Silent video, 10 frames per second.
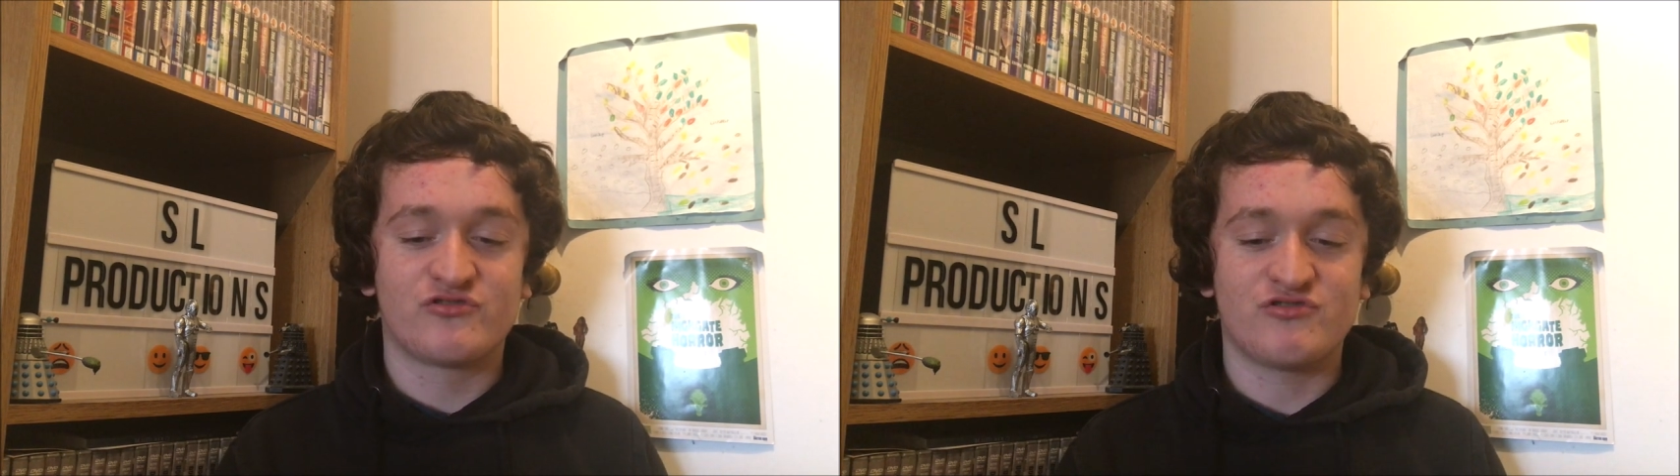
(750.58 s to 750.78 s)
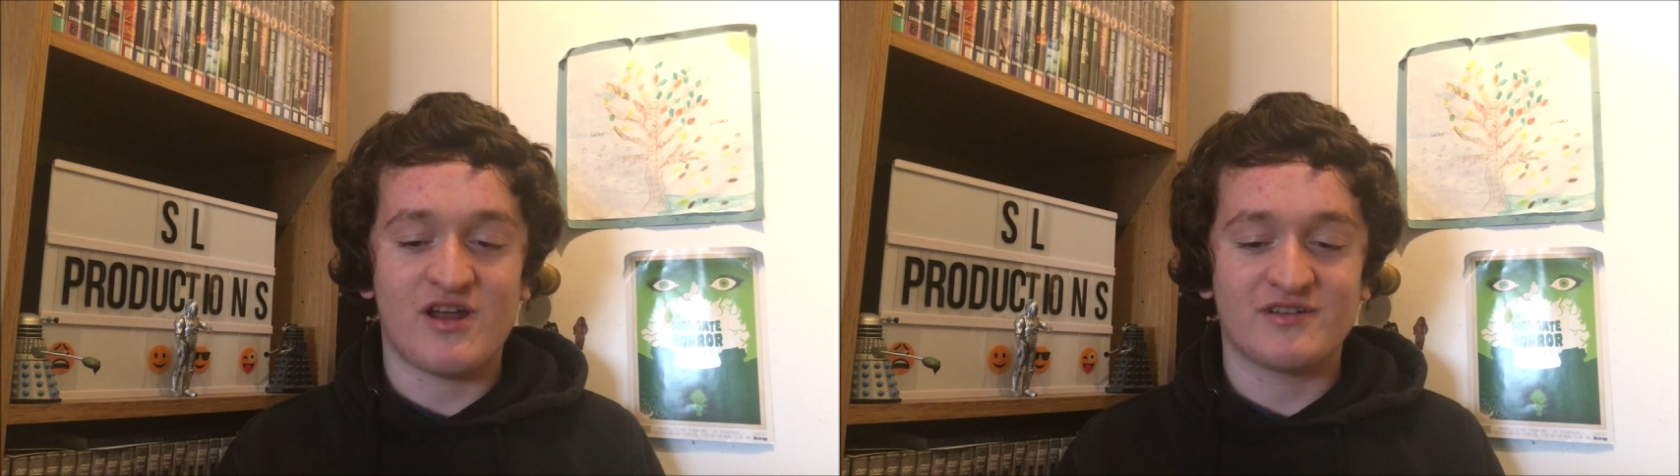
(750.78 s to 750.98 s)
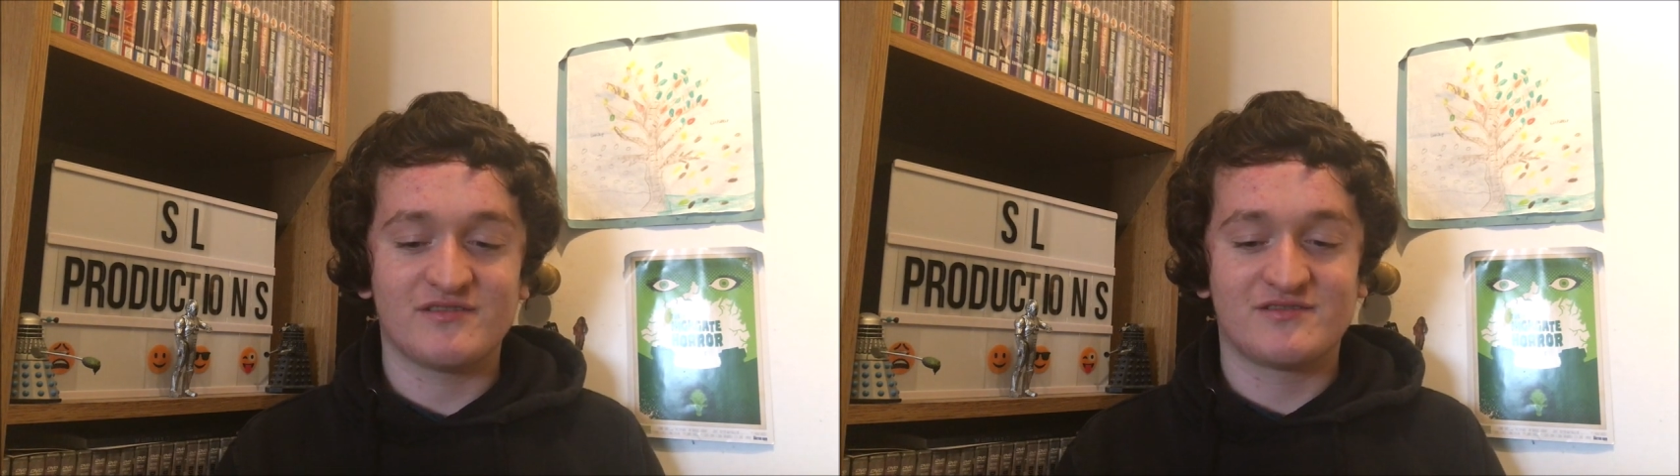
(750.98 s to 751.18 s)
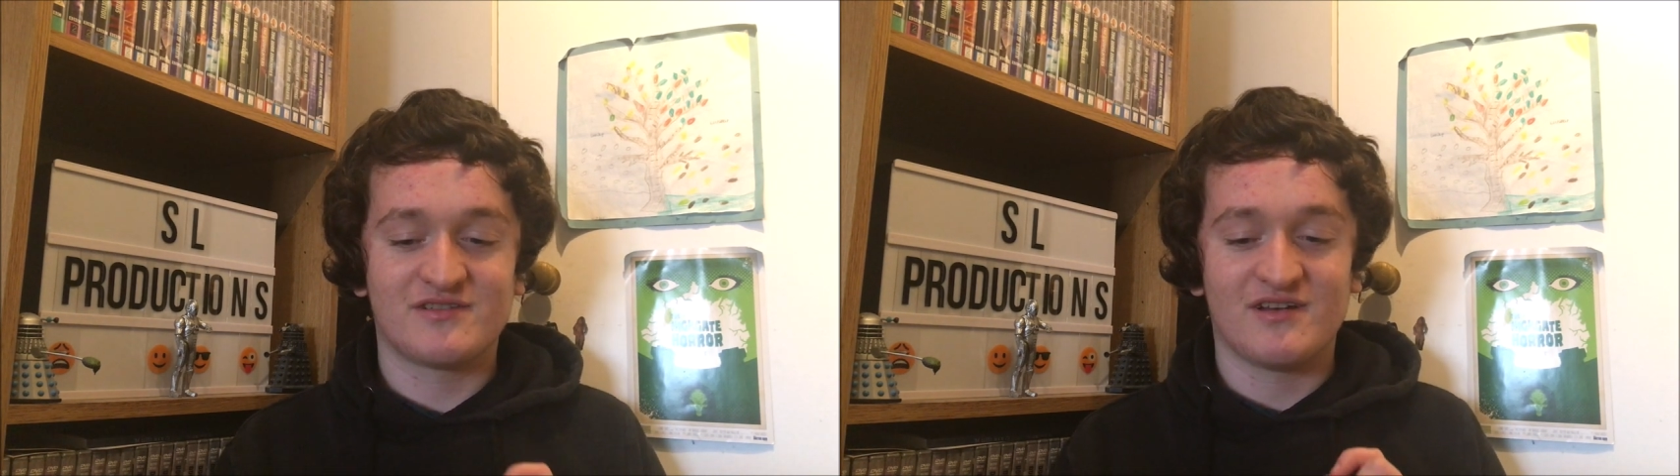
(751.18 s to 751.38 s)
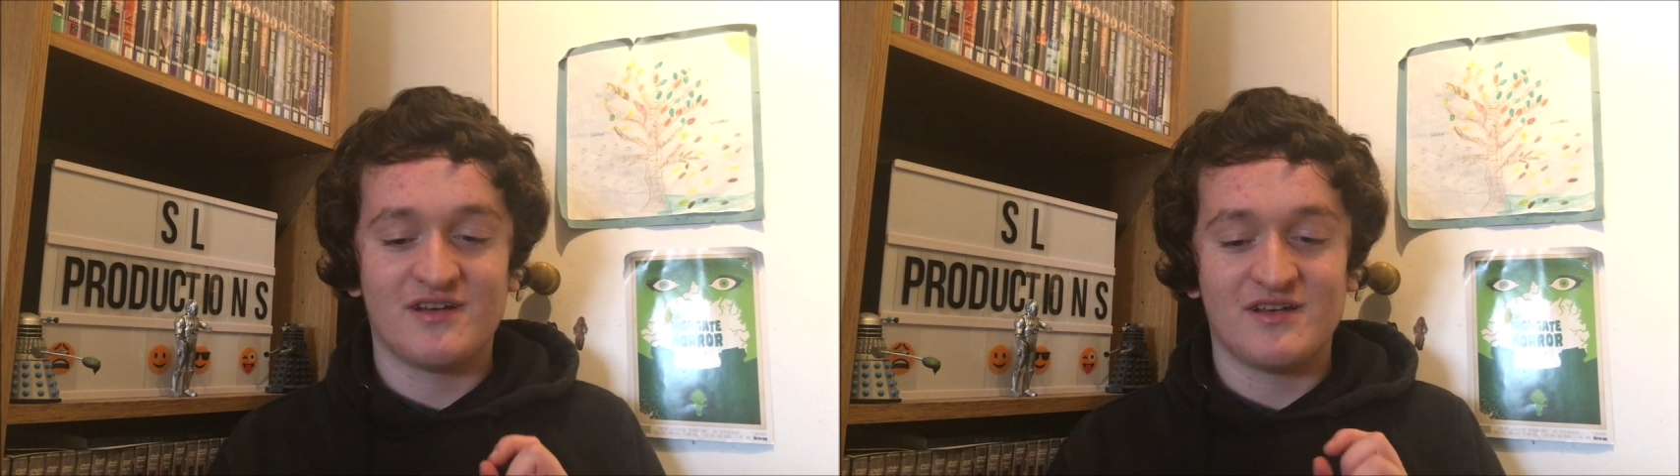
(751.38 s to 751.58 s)

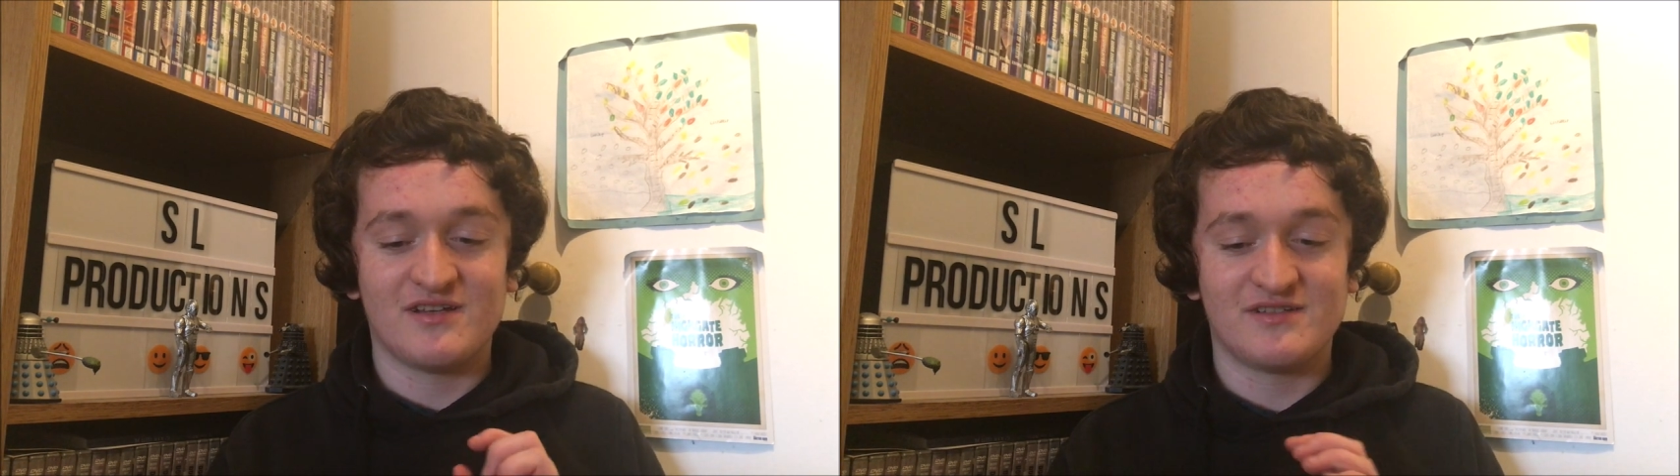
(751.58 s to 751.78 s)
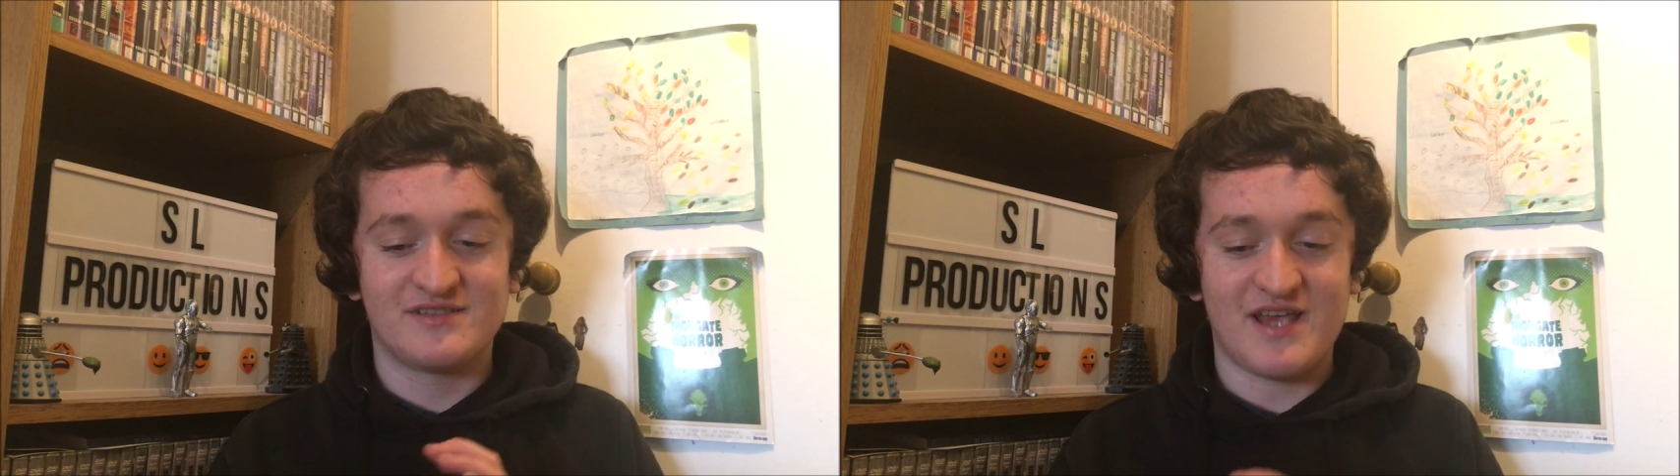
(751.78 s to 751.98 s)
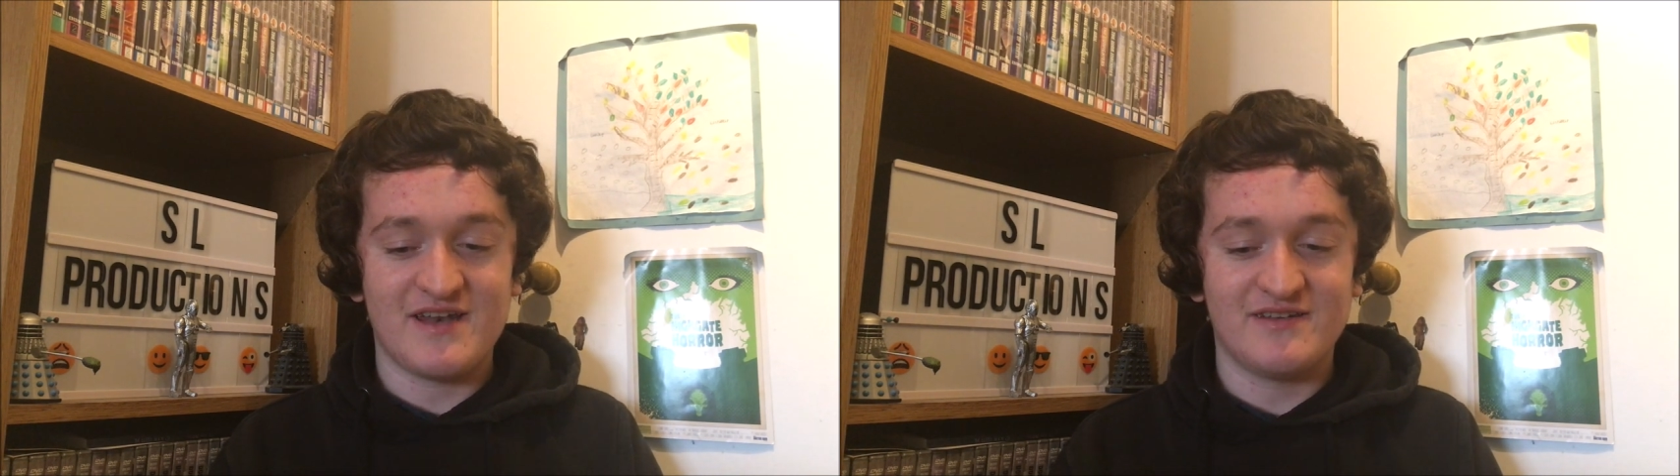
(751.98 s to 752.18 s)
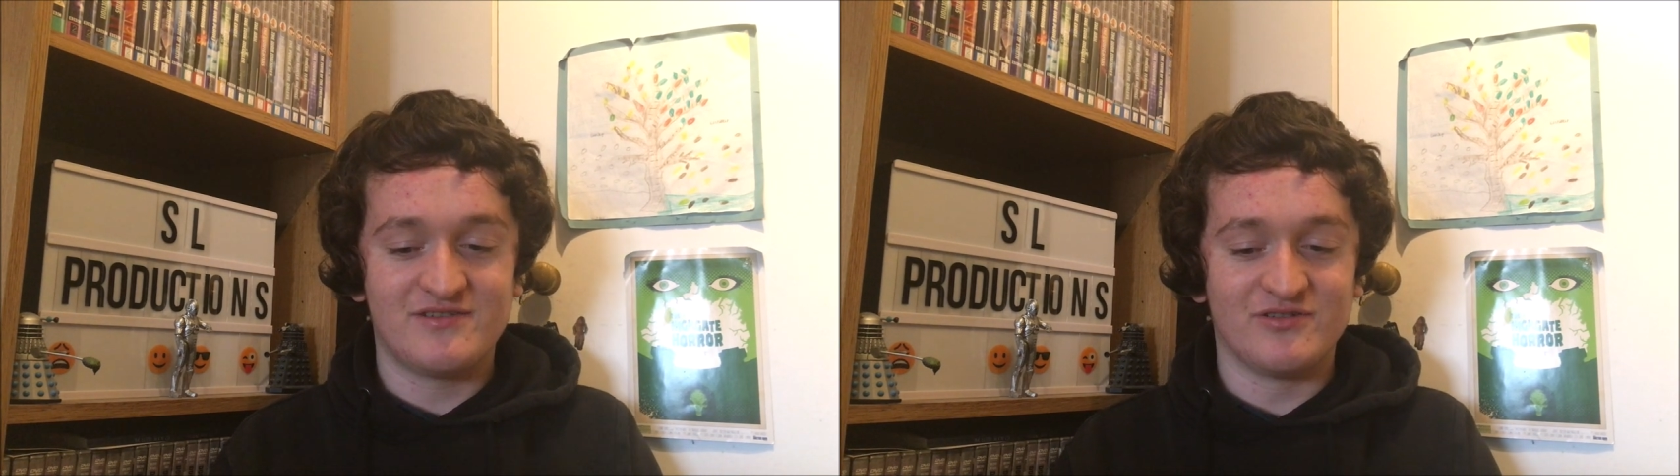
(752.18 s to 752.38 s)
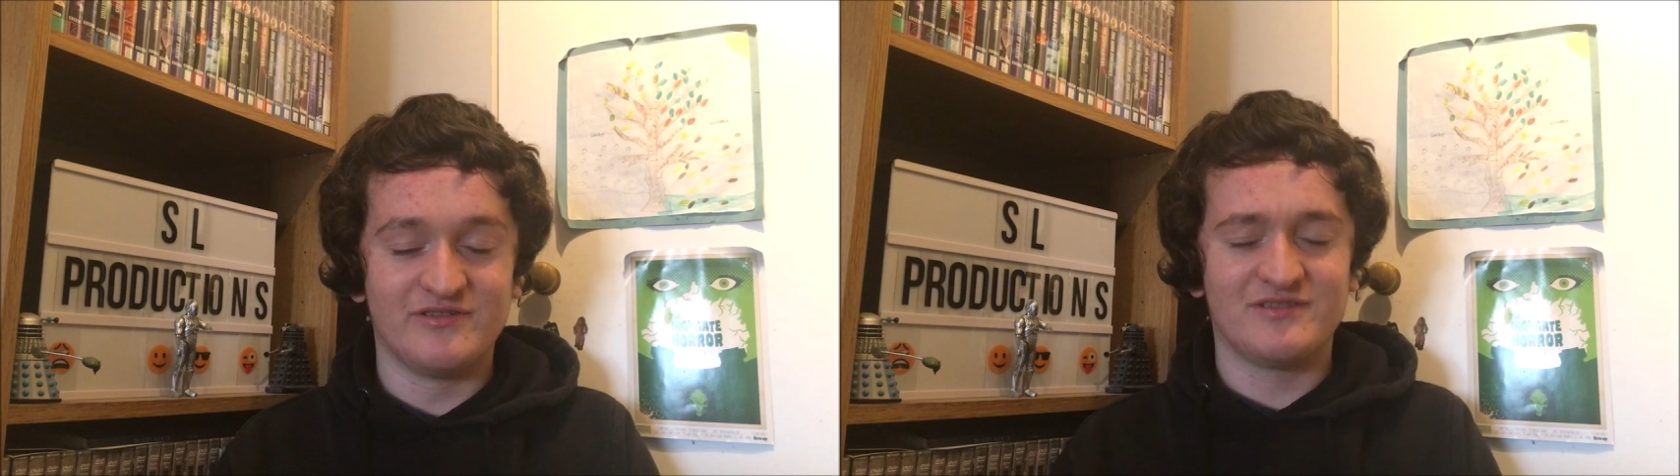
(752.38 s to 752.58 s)

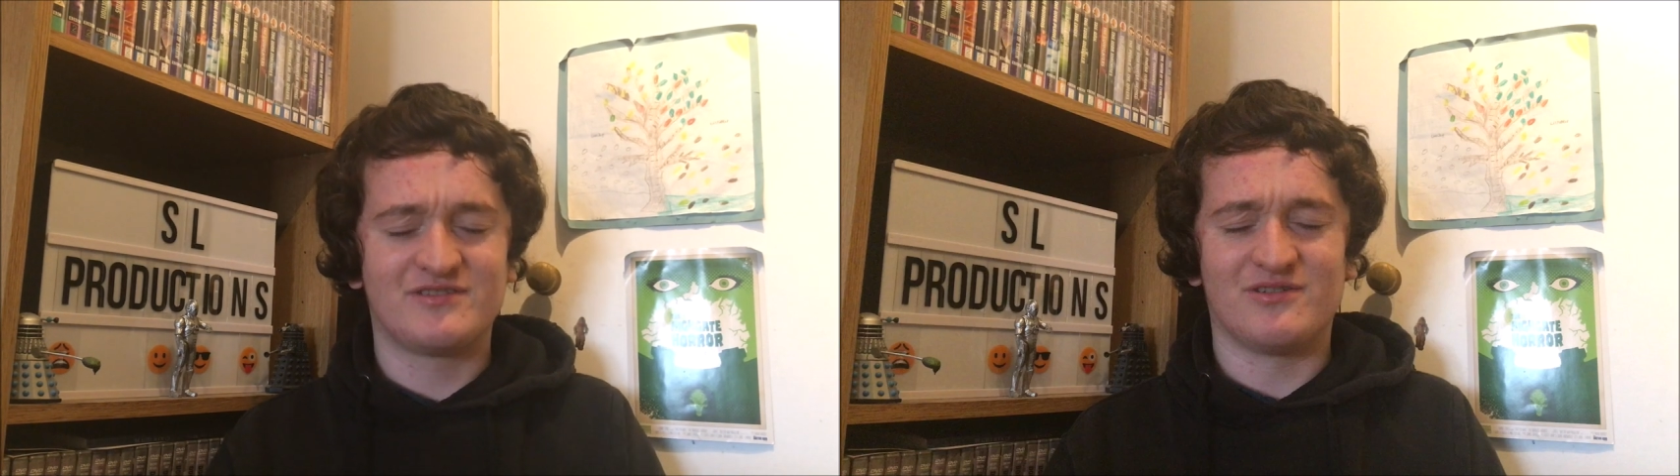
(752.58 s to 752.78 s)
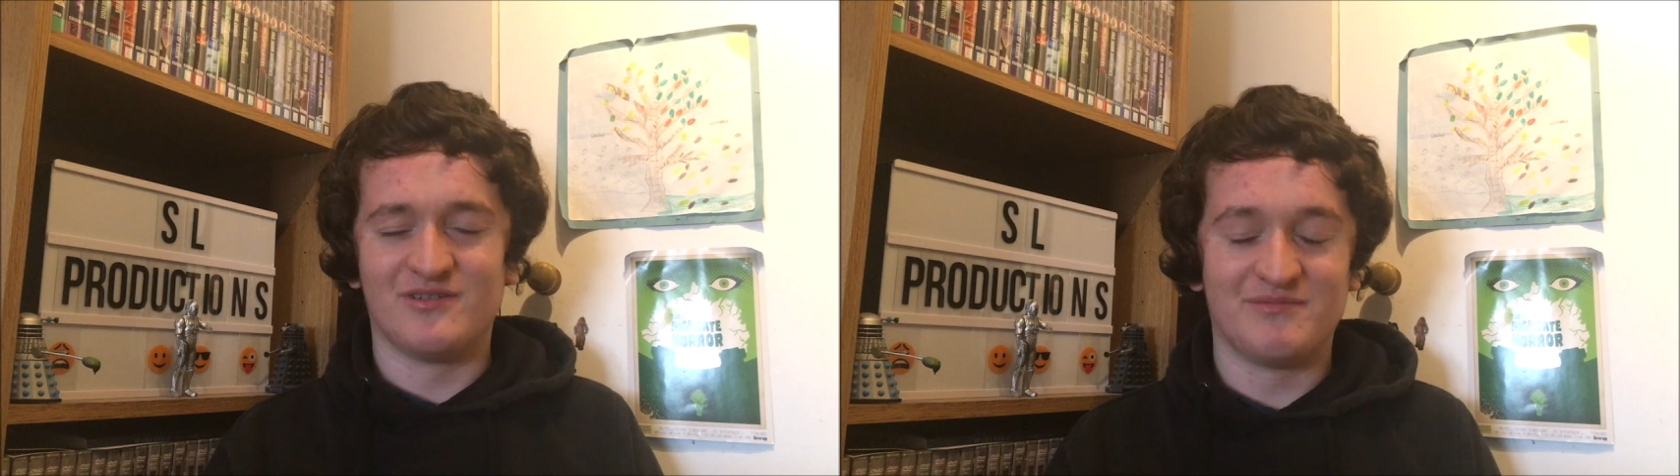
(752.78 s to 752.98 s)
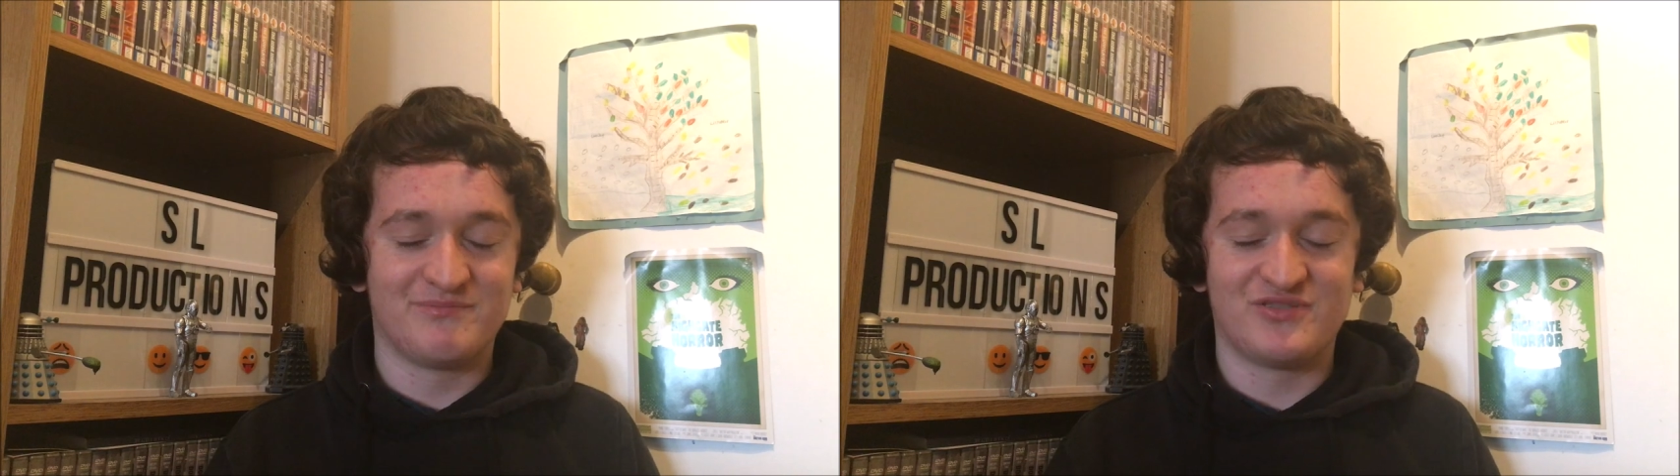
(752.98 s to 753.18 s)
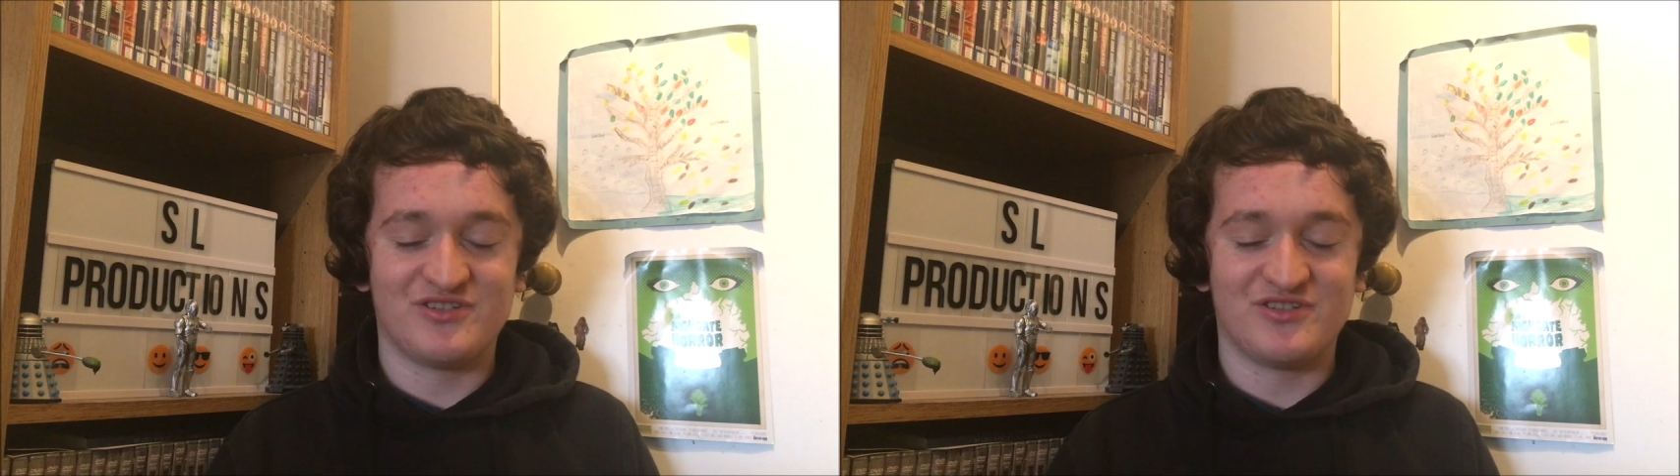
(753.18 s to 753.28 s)
Transcendental